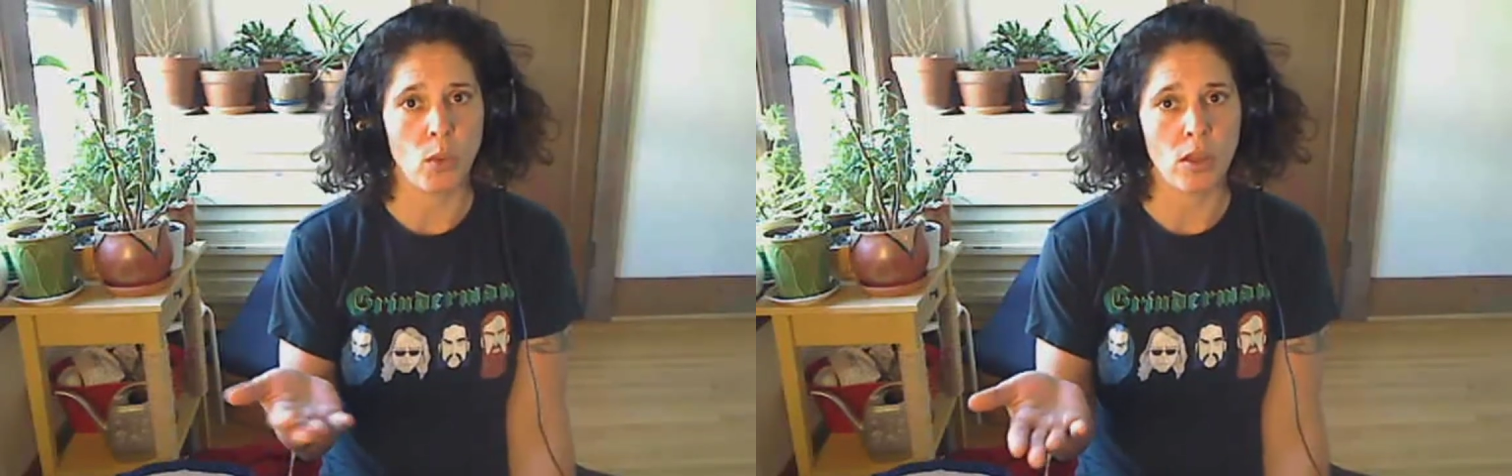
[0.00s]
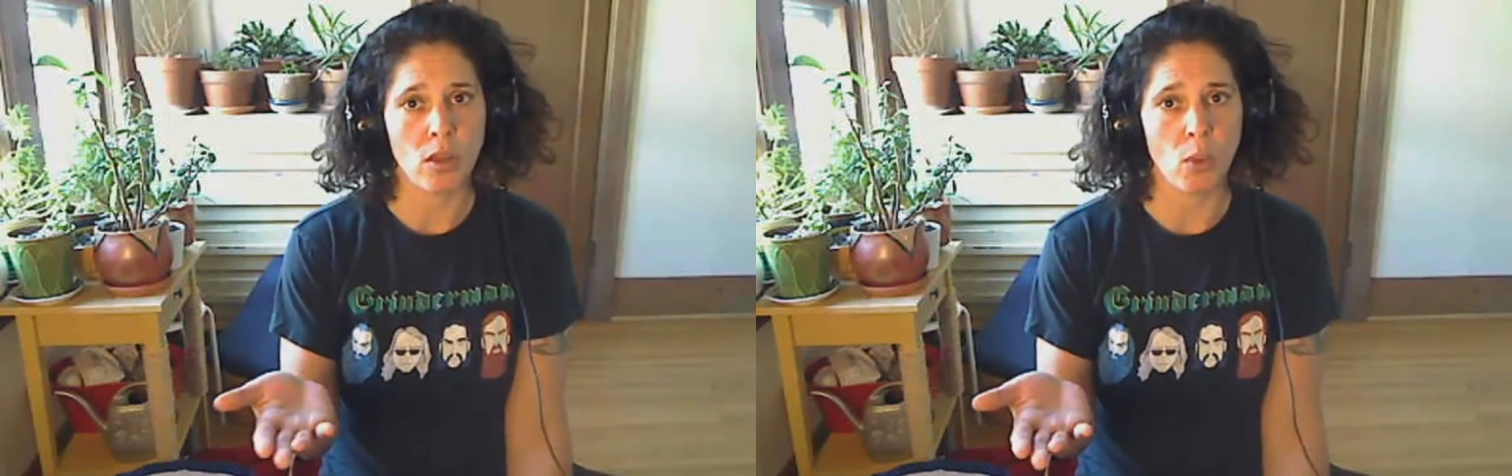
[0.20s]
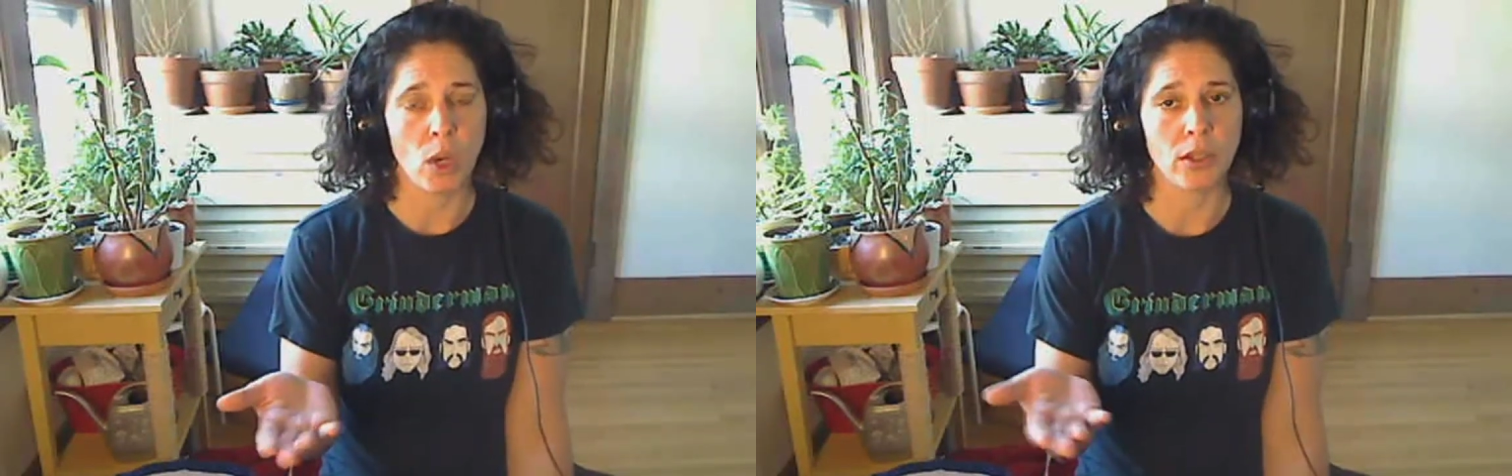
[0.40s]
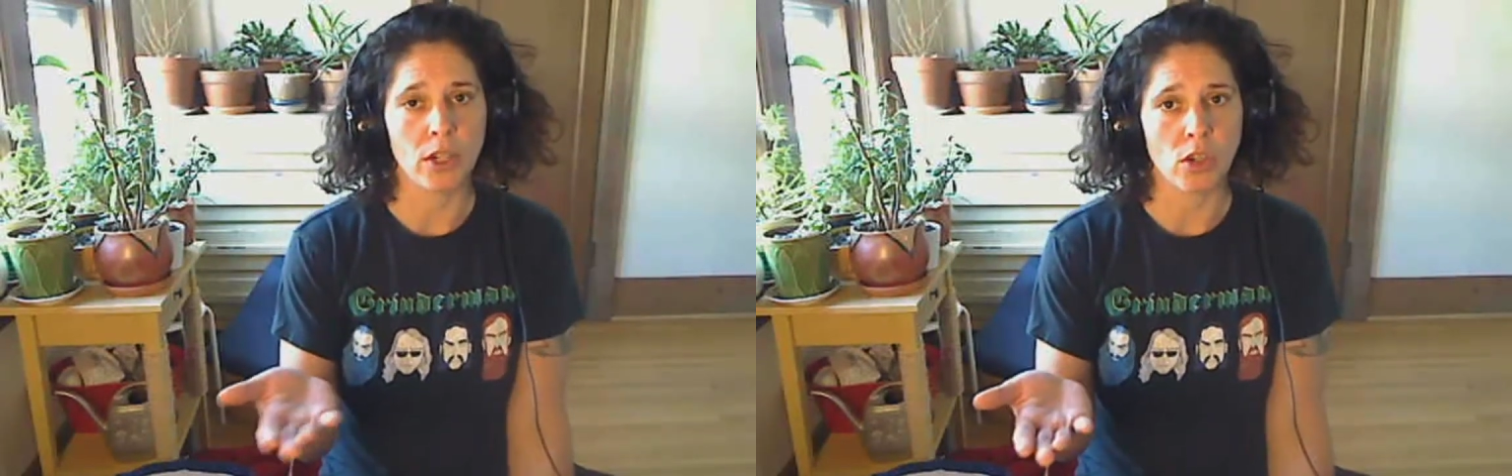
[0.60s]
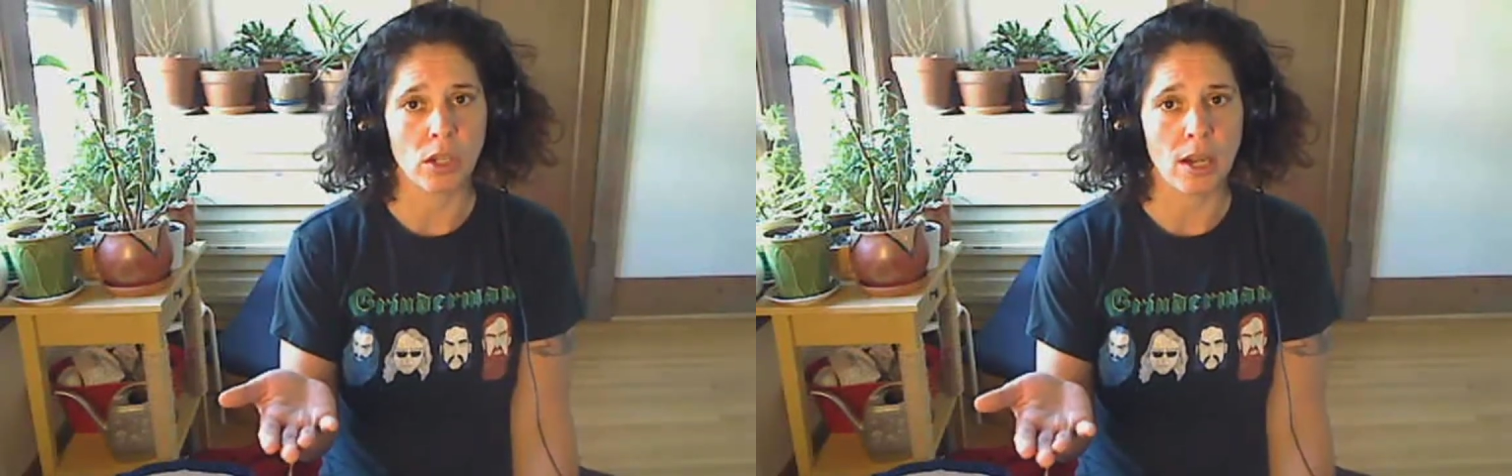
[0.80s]
with you all in
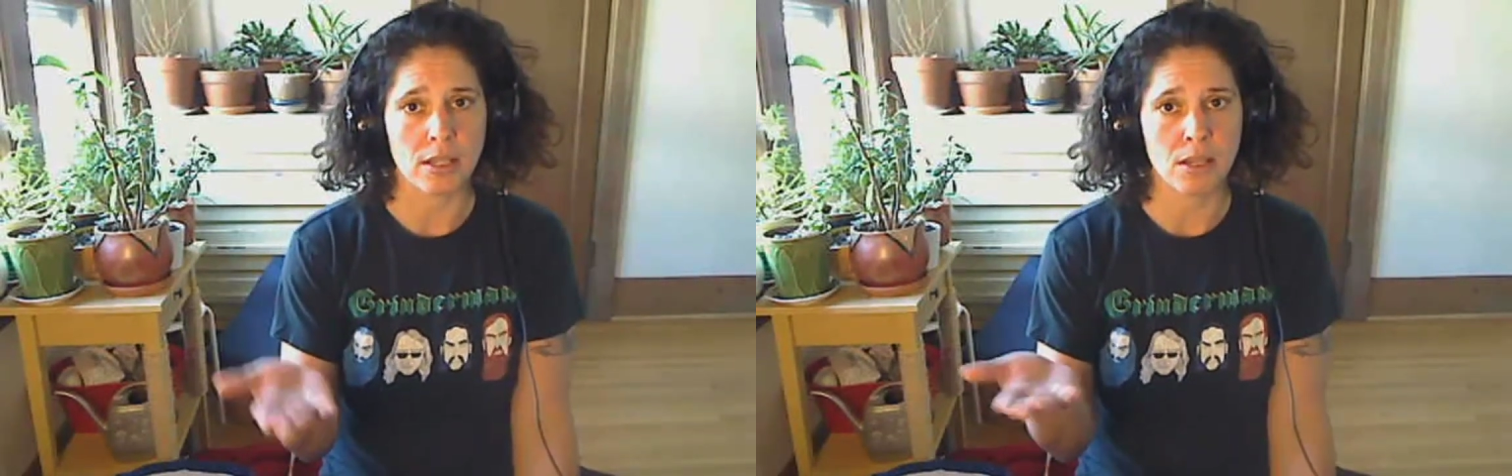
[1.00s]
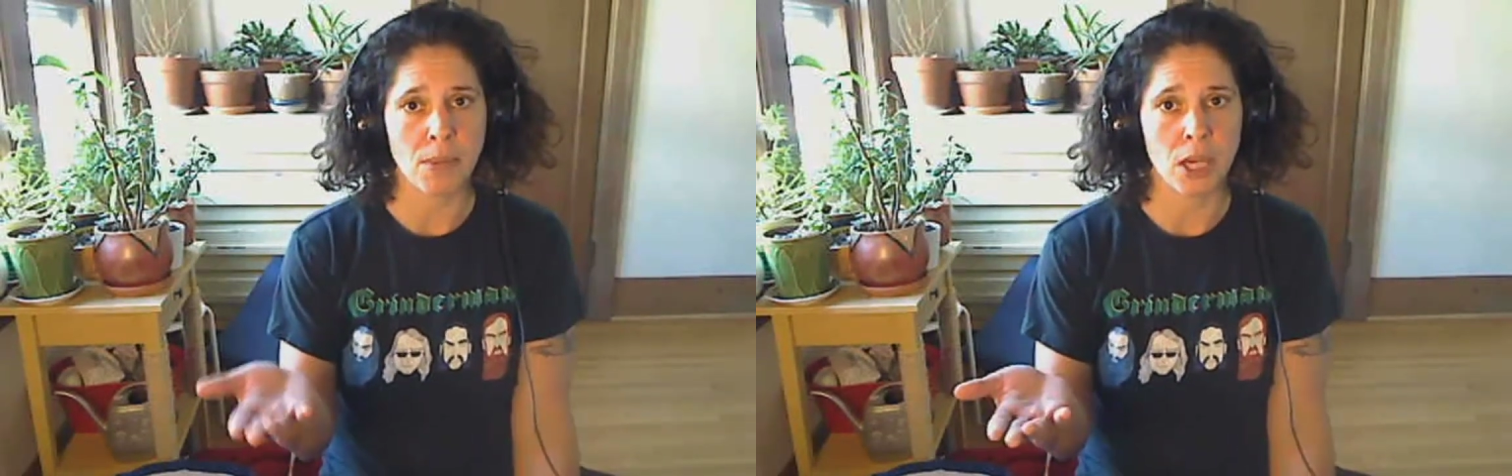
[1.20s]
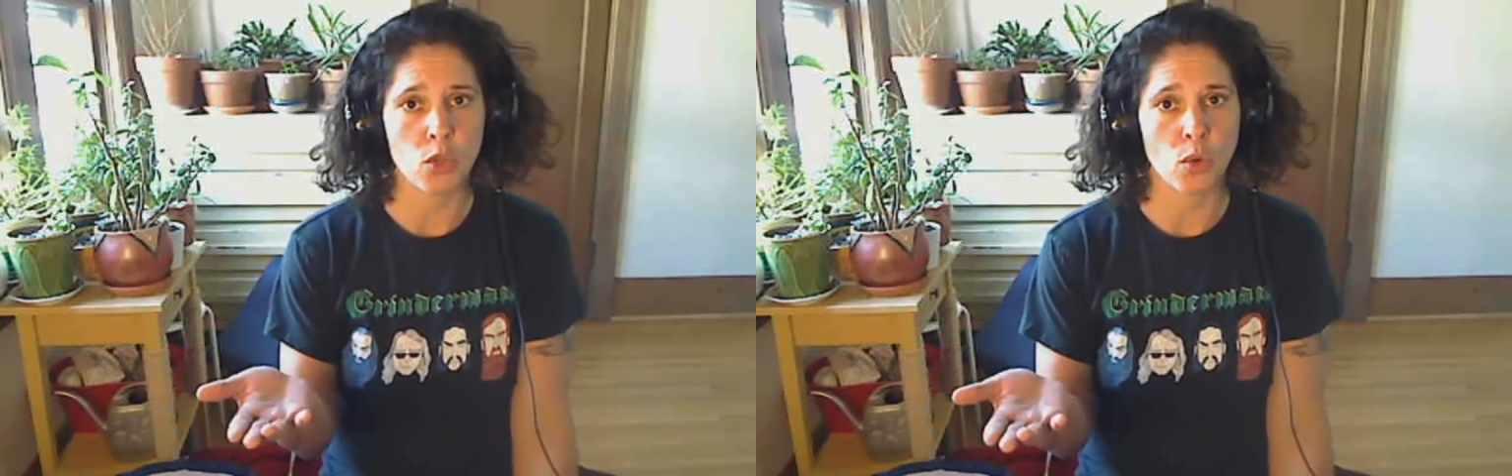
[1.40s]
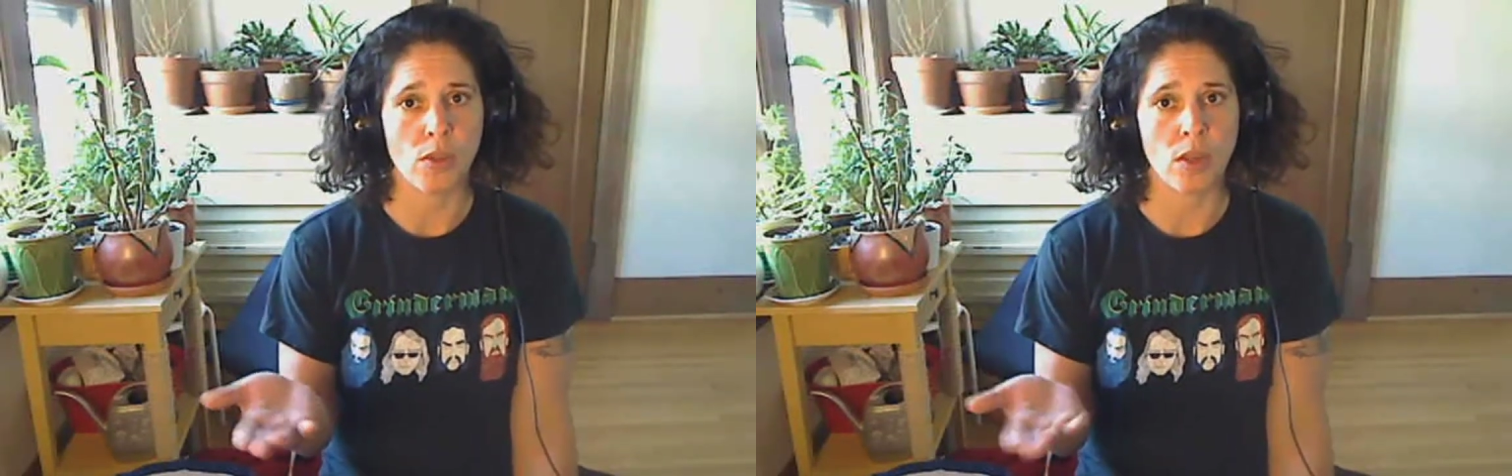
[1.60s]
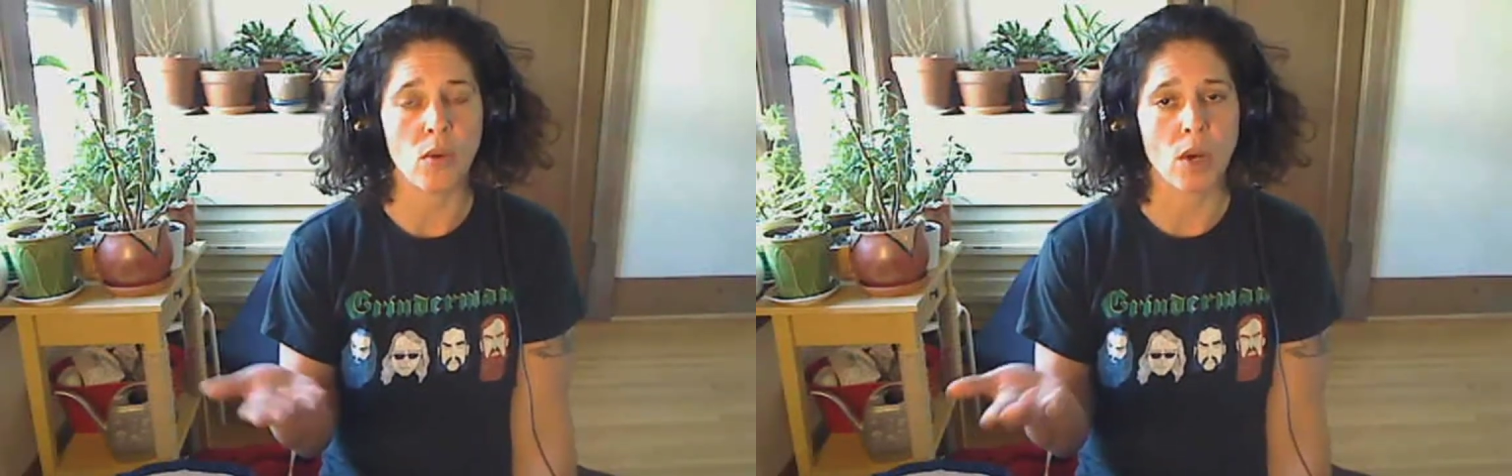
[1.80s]
your class to make sure
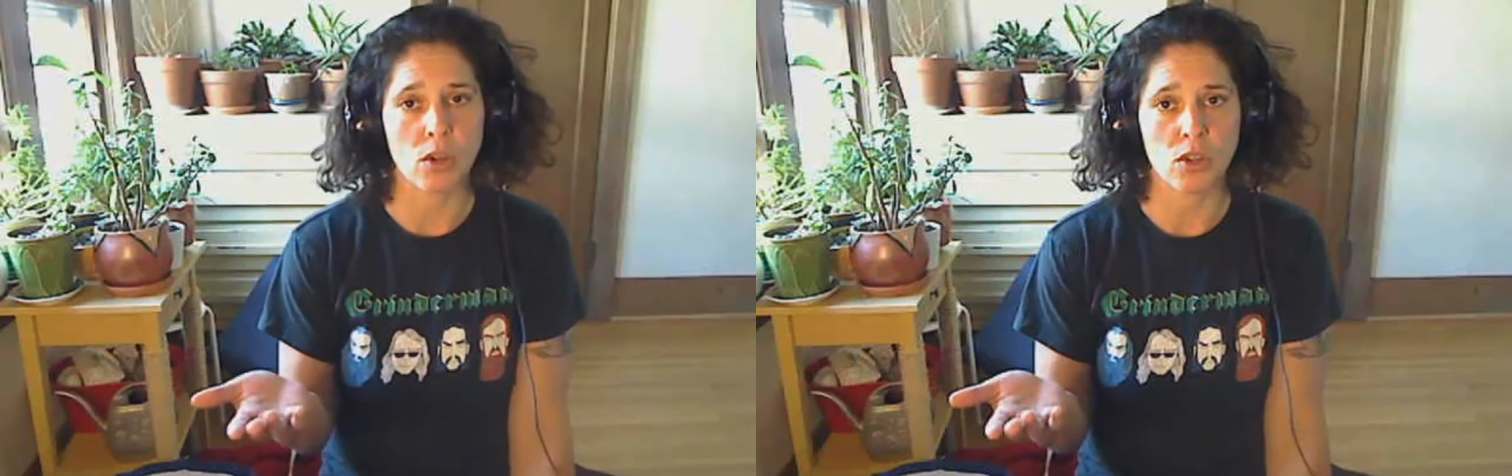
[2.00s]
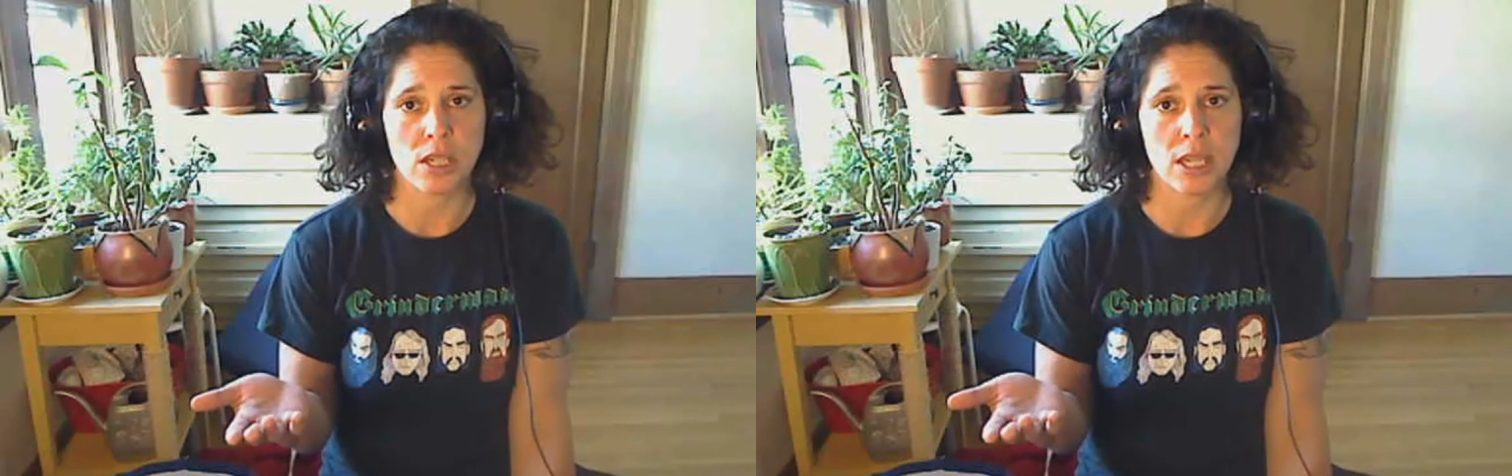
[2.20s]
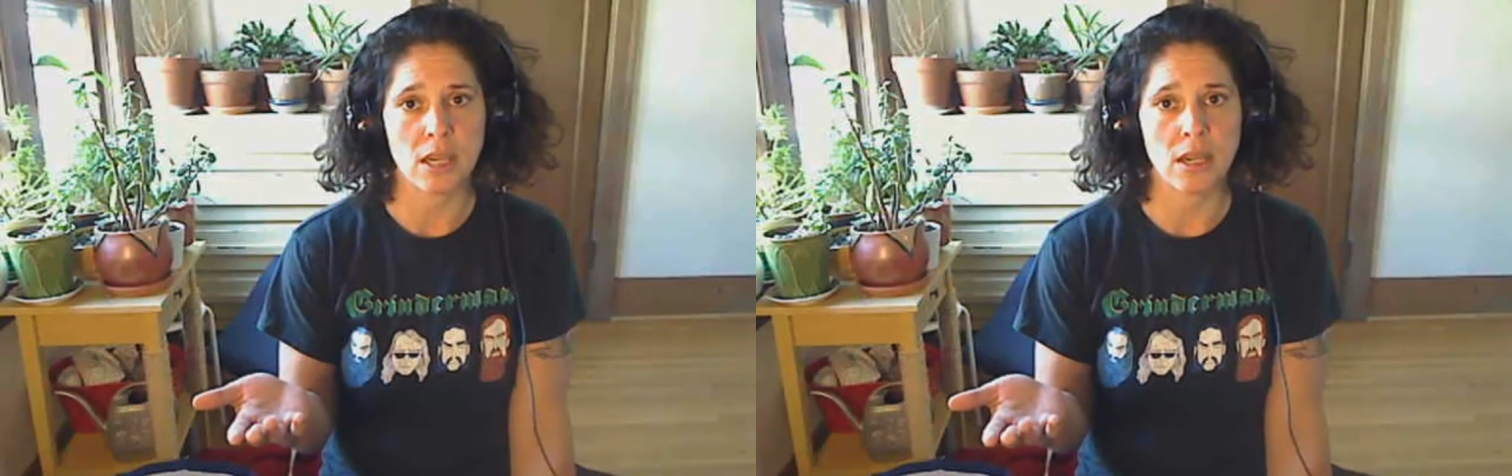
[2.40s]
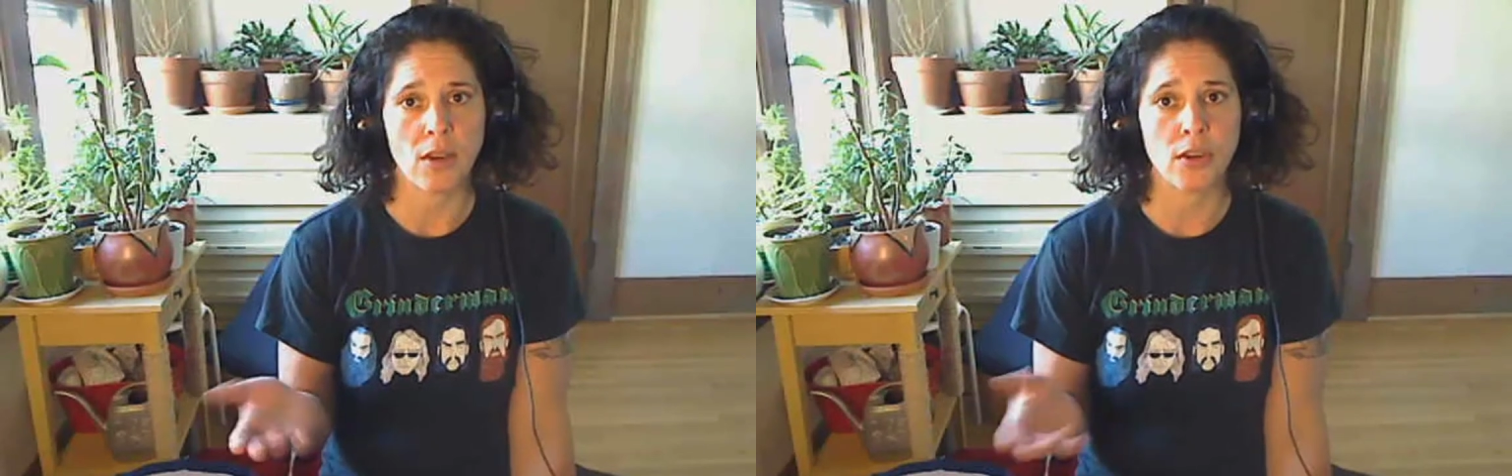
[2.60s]
that you understand how